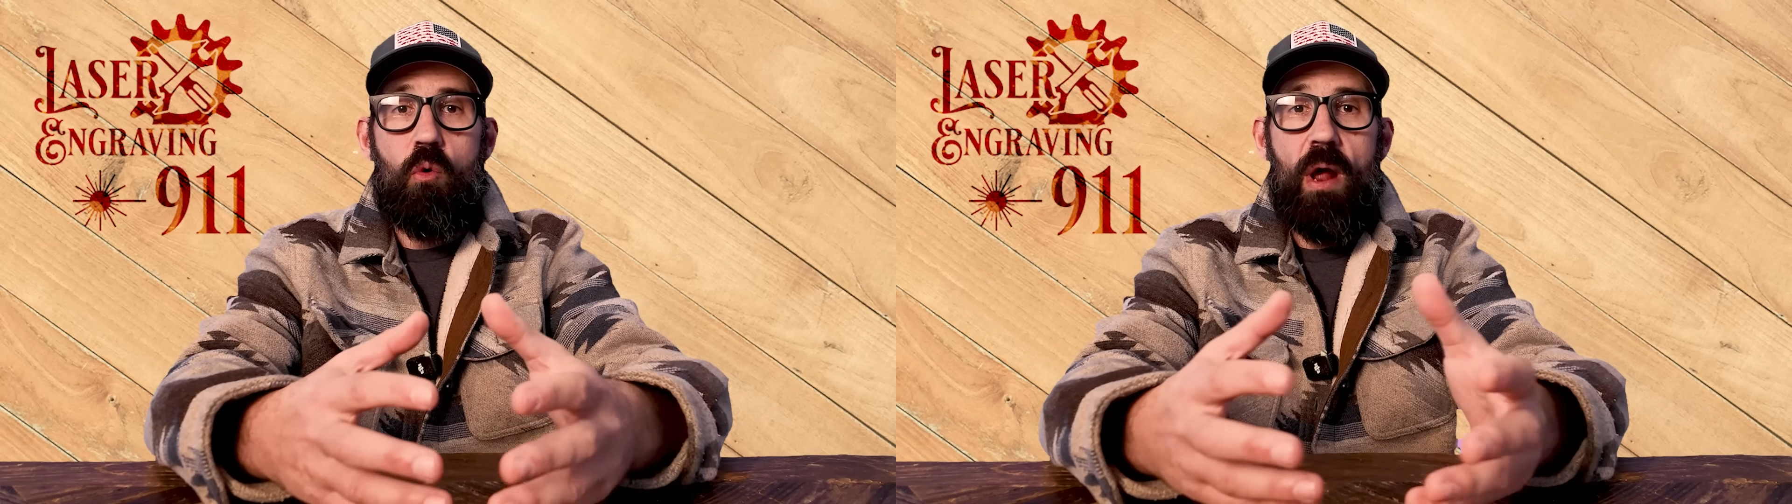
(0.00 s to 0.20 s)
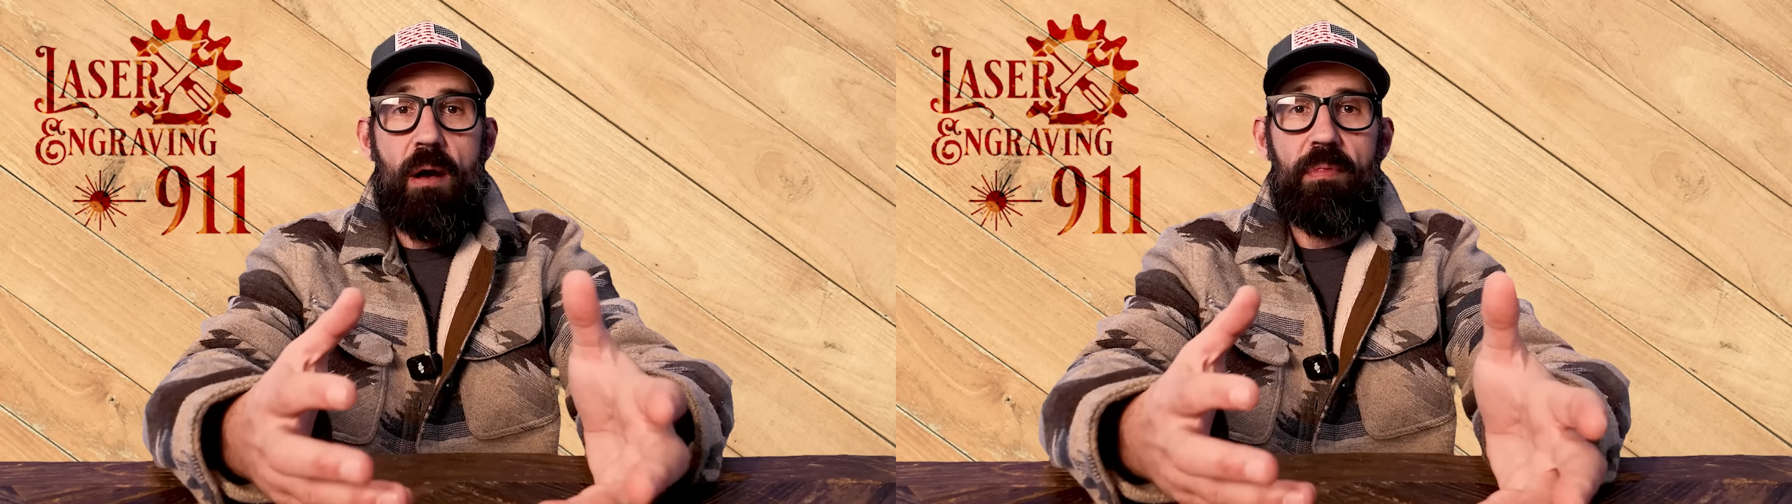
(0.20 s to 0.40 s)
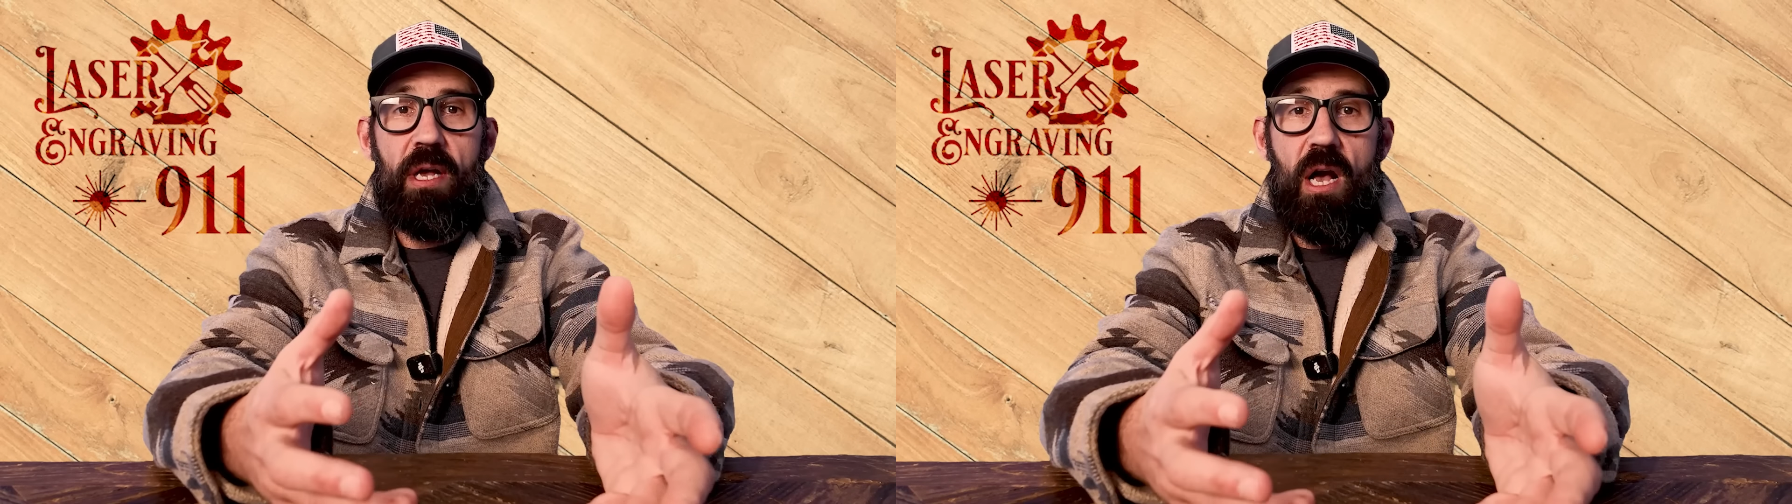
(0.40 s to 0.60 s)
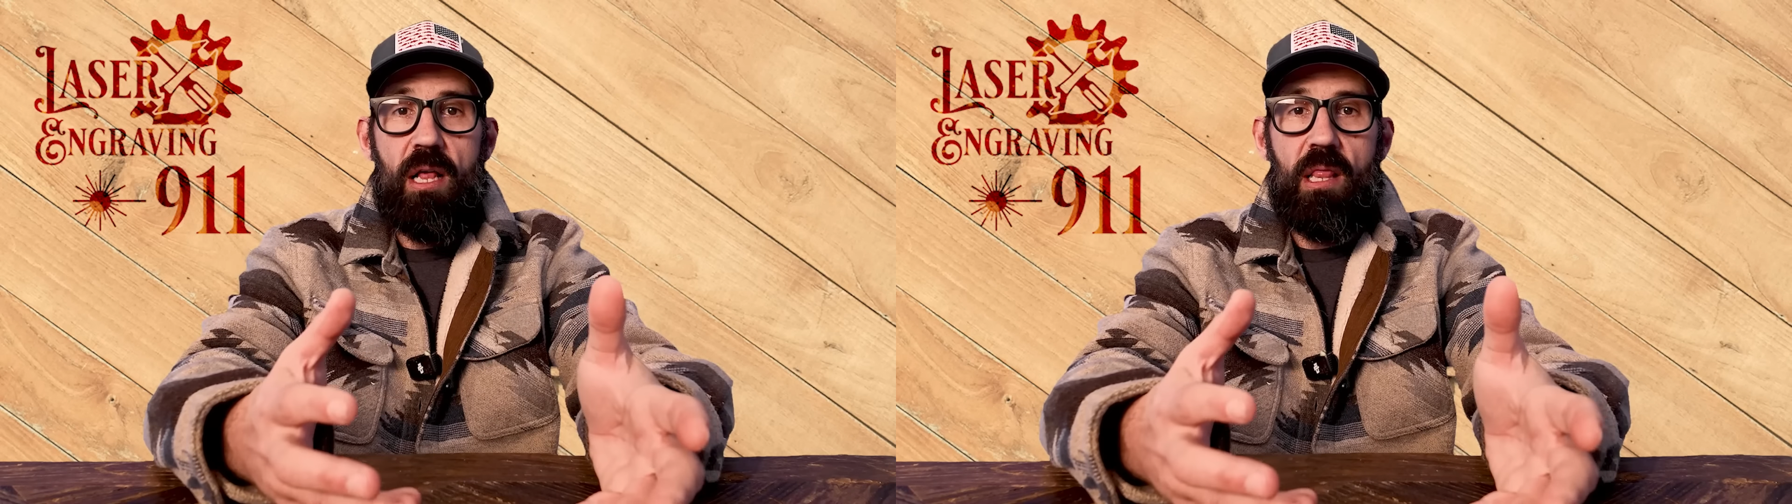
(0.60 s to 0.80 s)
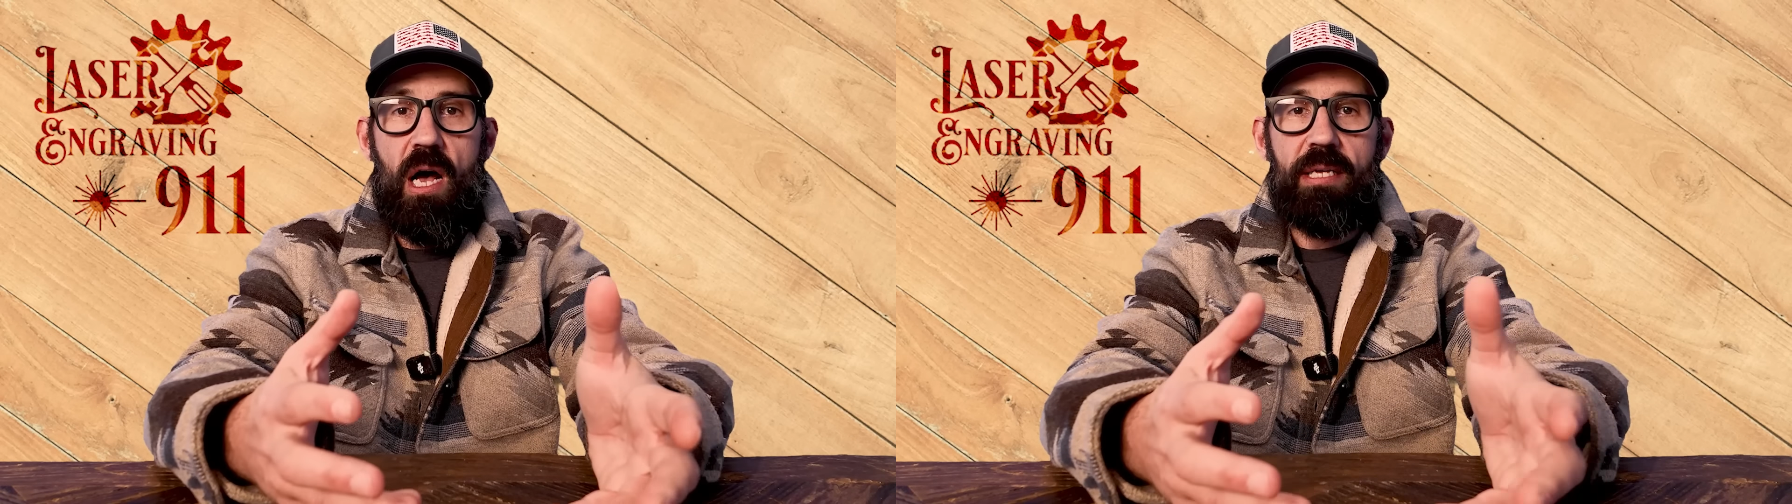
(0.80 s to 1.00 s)
around the
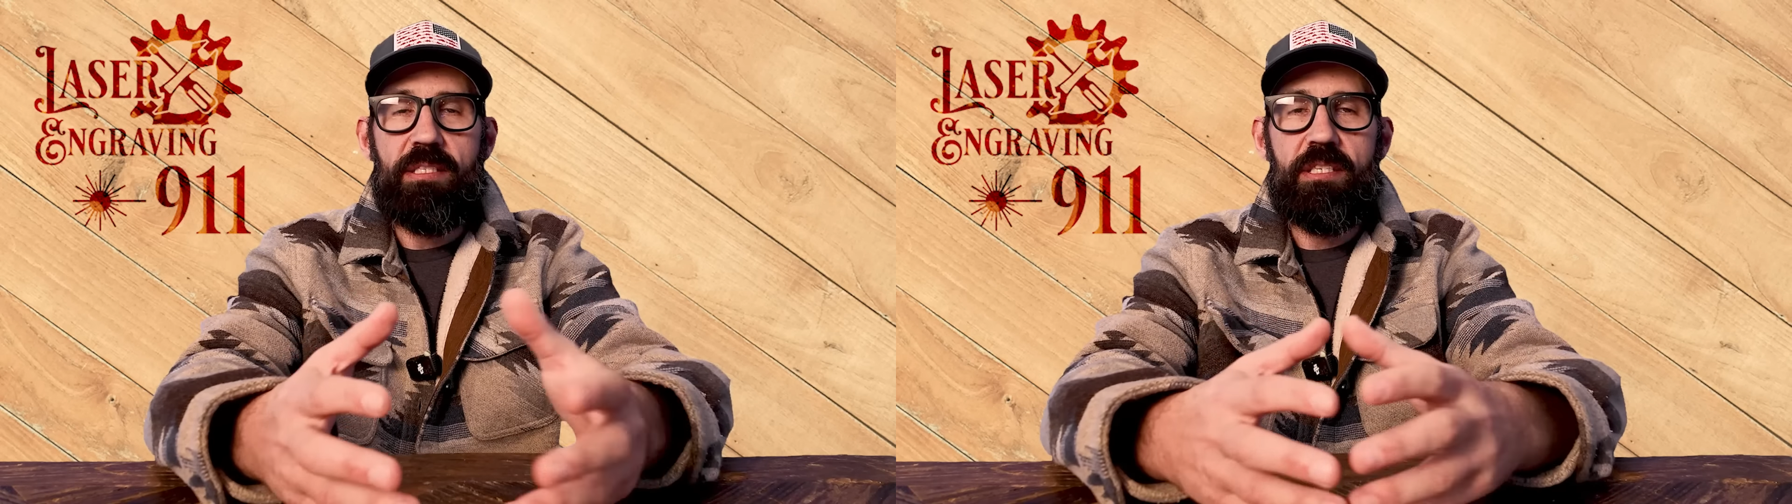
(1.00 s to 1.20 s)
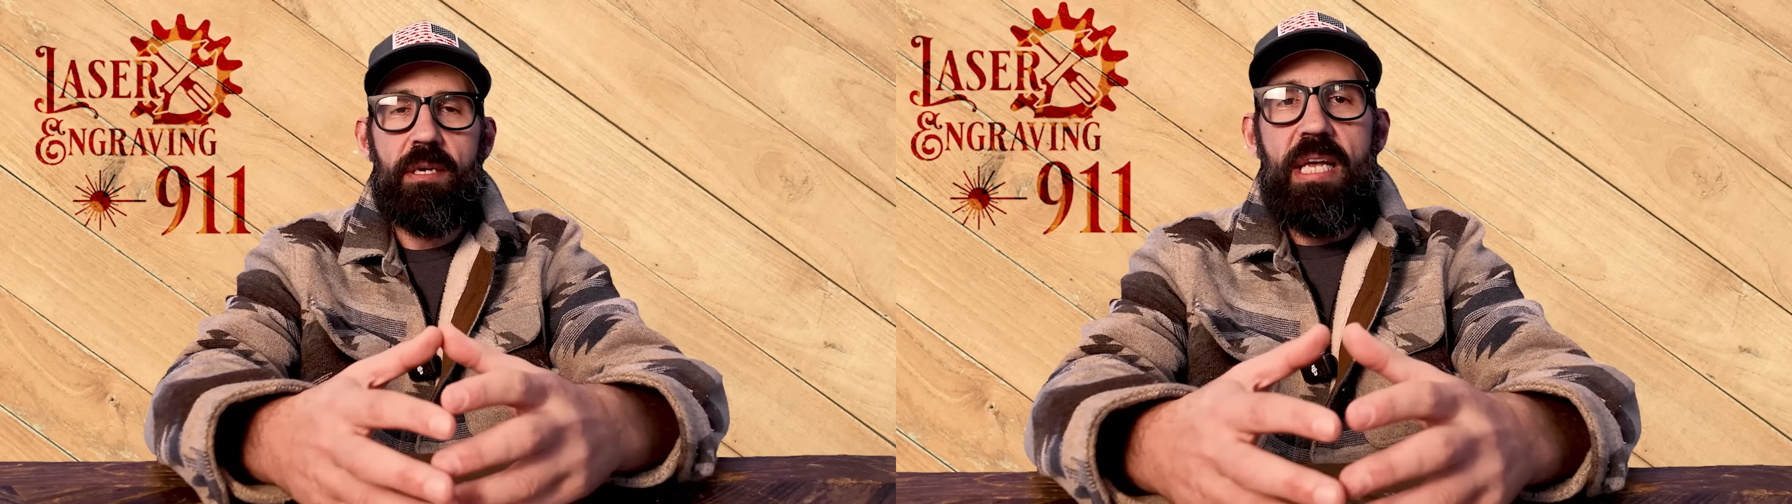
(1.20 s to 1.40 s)
cut lines.